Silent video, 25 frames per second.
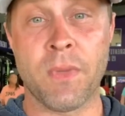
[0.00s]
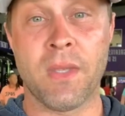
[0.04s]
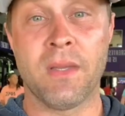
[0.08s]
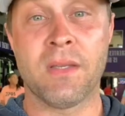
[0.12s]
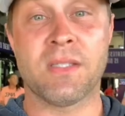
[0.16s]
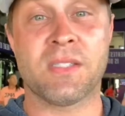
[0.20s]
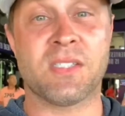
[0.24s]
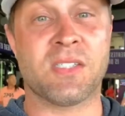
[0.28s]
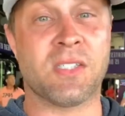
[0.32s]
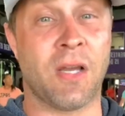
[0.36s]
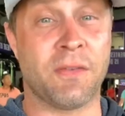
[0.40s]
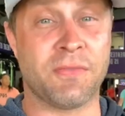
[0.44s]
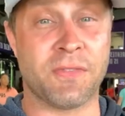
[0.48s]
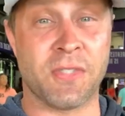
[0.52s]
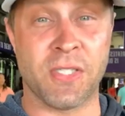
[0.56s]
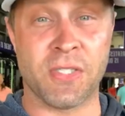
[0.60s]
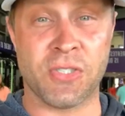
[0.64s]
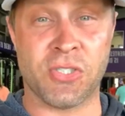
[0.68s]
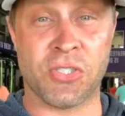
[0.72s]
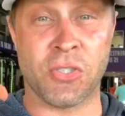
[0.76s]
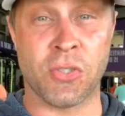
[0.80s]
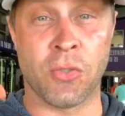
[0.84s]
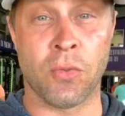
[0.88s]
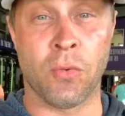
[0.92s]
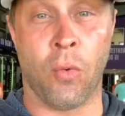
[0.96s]
soft
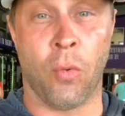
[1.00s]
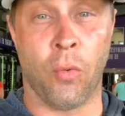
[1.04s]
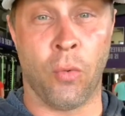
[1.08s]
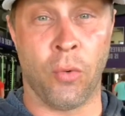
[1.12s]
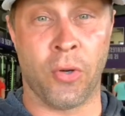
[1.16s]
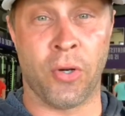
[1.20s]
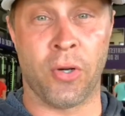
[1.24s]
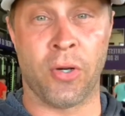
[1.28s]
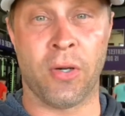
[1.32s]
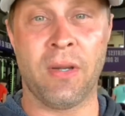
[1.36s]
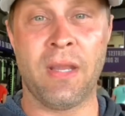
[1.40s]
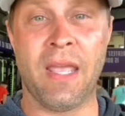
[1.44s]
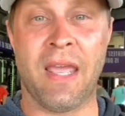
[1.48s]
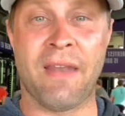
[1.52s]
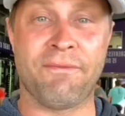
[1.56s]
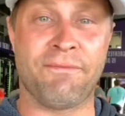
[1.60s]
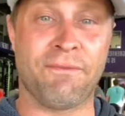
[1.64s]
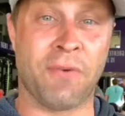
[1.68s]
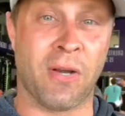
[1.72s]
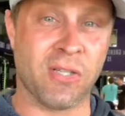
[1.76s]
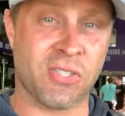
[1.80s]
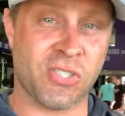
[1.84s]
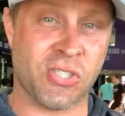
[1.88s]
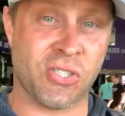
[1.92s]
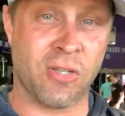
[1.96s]
tissue, order, and
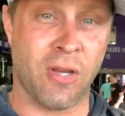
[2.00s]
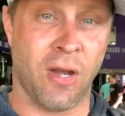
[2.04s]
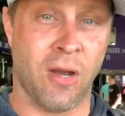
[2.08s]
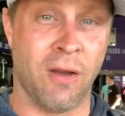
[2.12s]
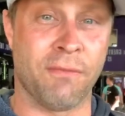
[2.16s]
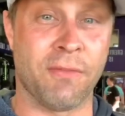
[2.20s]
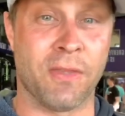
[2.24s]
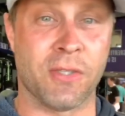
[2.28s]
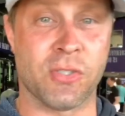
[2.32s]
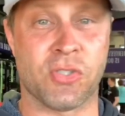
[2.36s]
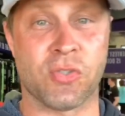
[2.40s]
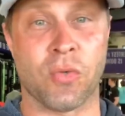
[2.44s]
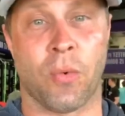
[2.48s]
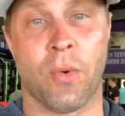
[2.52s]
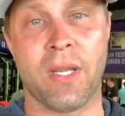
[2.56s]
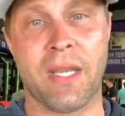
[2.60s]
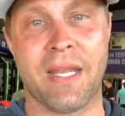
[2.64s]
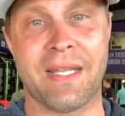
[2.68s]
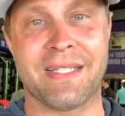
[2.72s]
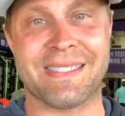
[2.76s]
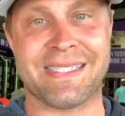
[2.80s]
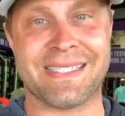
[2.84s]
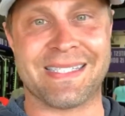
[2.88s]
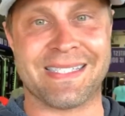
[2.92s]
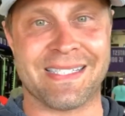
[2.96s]
function of the joint
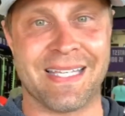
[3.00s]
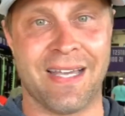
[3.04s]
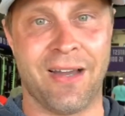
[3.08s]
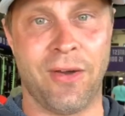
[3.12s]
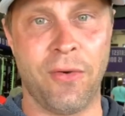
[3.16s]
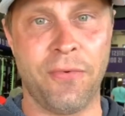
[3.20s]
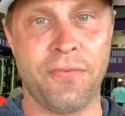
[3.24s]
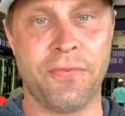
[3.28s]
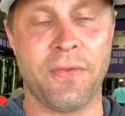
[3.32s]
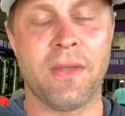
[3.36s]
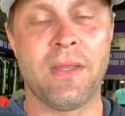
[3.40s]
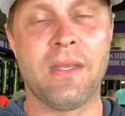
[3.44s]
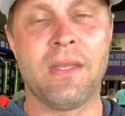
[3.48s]
itself.